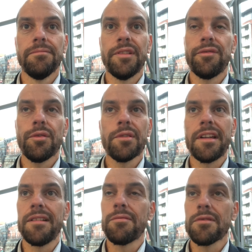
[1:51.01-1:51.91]
Before
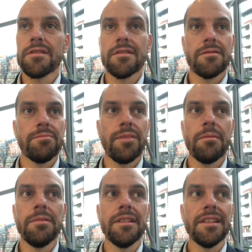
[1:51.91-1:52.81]
that it was
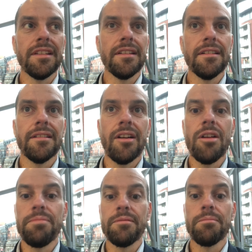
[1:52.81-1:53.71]
probably
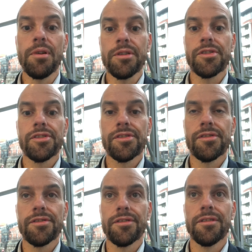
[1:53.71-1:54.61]
open bush.
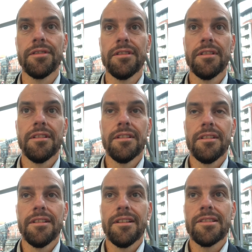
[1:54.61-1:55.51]

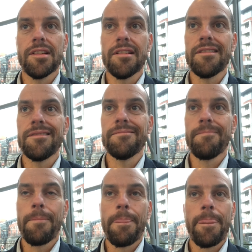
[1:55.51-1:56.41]
So
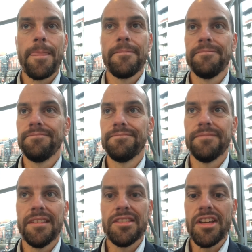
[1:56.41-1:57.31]

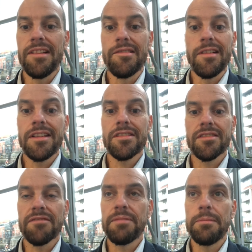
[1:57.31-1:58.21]

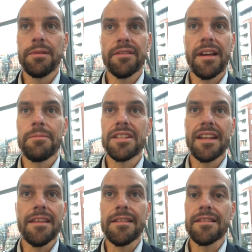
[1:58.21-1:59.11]
generations of people have come
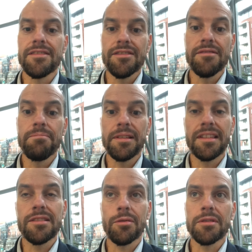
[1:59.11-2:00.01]
together to put
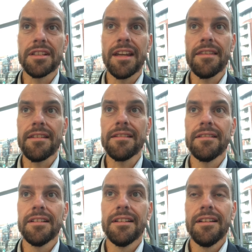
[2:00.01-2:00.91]
this all together,
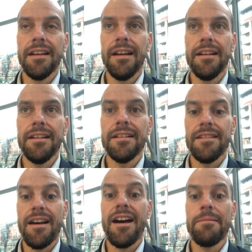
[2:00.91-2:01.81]
and
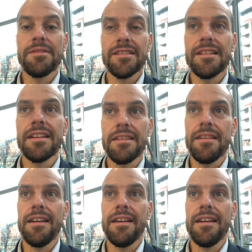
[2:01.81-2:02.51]
now I'm sitting in